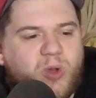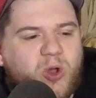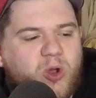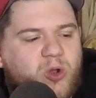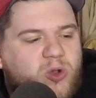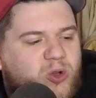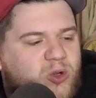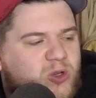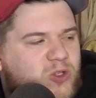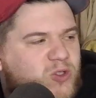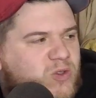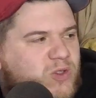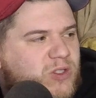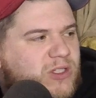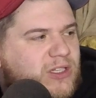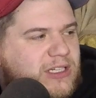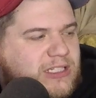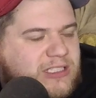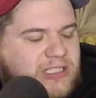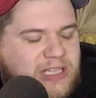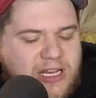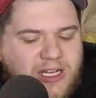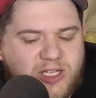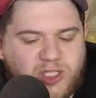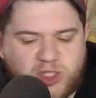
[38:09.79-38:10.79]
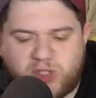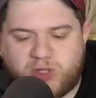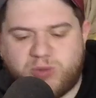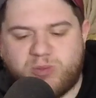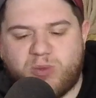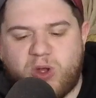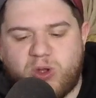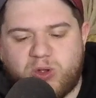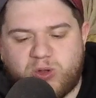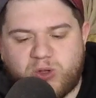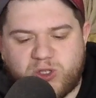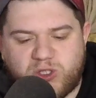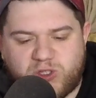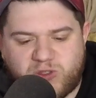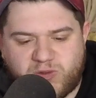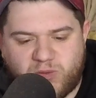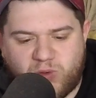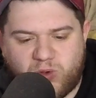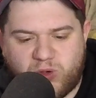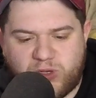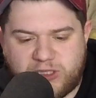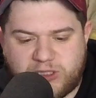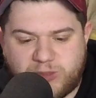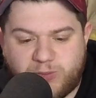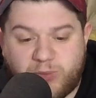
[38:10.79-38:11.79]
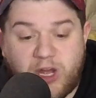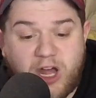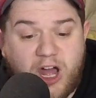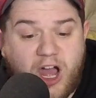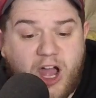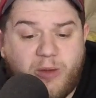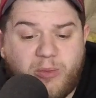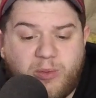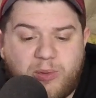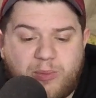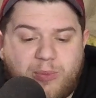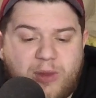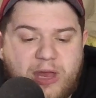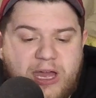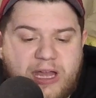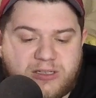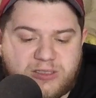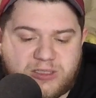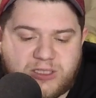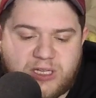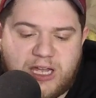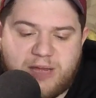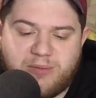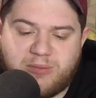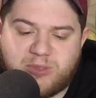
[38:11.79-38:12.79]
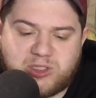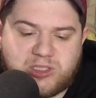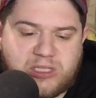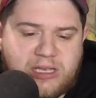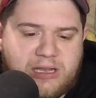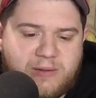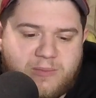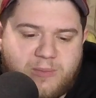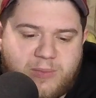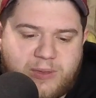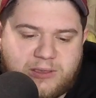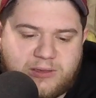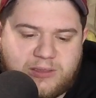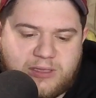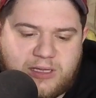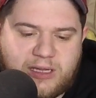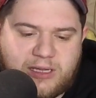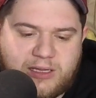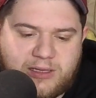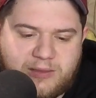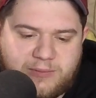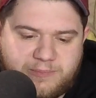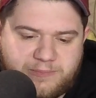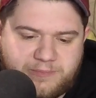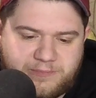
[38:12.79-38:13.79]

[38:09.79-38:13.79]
sure IMDb he's got would a smoker's yeah. voice, but Aubrey Plaza. I'm excited about that.